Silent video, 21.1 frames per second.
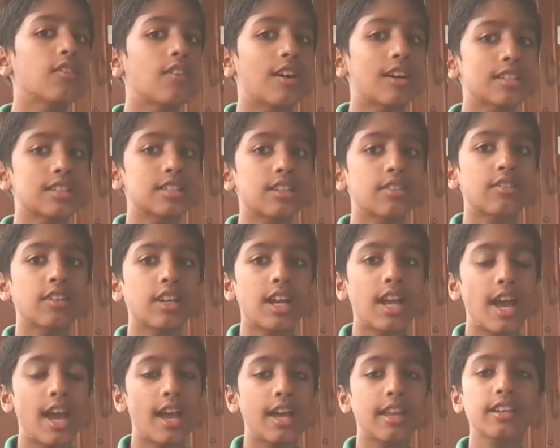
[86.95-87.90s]
wash our
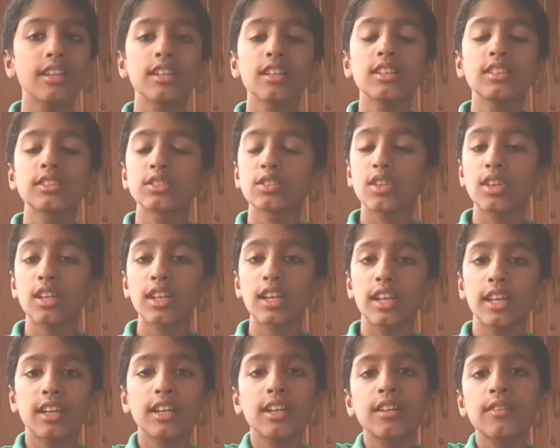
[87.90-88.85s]
hand, sorry,
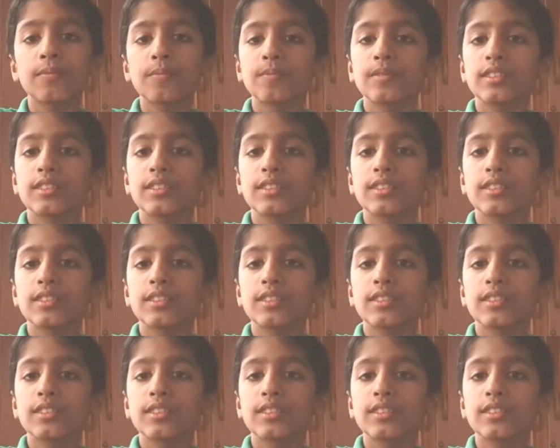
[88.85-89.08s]
leg.